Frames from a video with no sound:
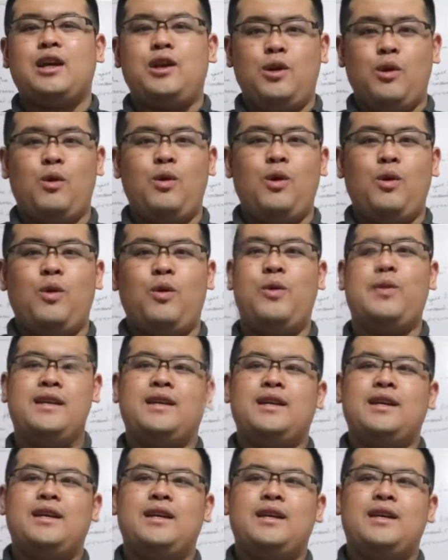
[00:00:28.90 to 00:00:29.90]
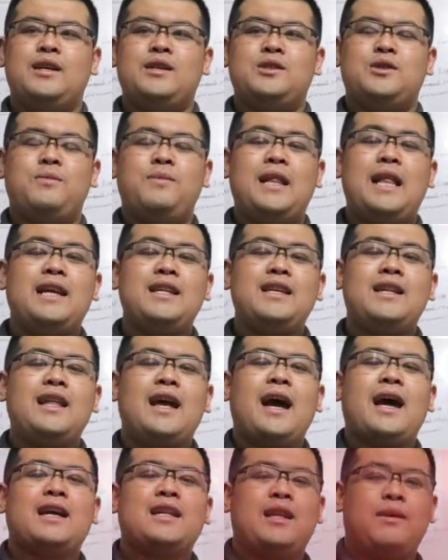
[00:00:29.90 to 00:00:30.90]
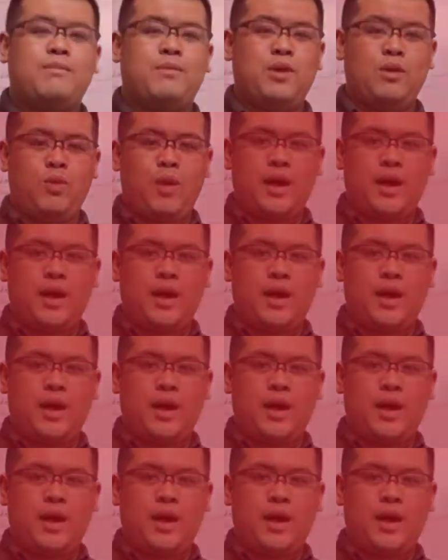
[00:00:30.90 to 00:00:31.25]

#YOLO. So millennial hack number